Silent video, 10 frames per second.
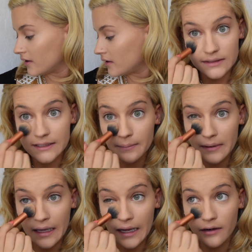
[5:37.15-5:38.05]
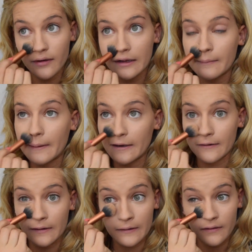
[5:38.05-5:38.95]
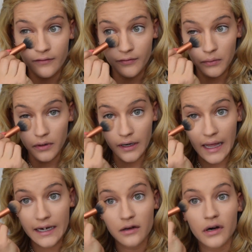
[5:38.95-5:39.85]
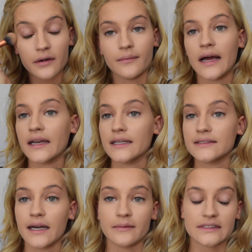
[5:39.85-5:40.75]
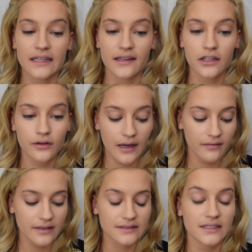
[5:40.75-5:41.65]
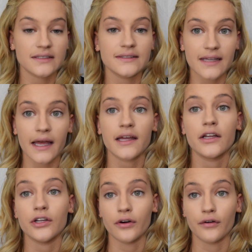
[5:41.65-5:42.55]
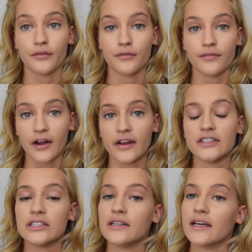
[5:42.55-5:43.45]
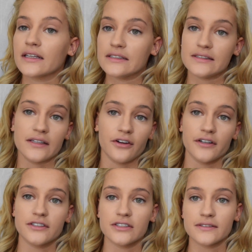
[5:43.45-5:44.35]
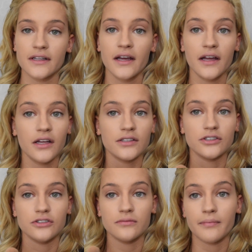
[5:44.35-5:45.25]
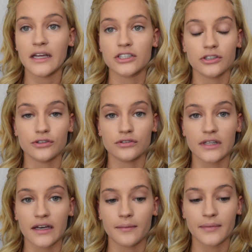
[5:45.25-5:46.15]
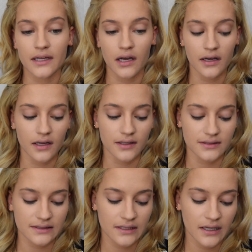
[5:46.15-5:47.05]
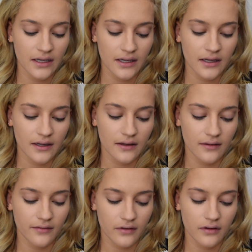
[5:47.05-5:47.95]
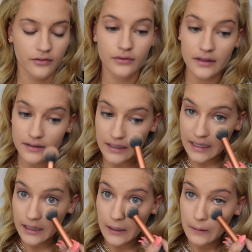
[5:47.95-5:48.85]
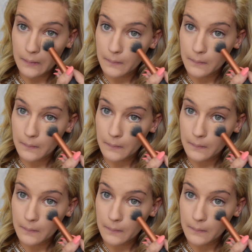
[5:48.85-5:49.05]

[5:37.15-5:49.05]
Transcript: A tip that I recommend for anyone, any type of skin that you have, is set your foundation and concealer. Just make sure you set it, because throughout the day,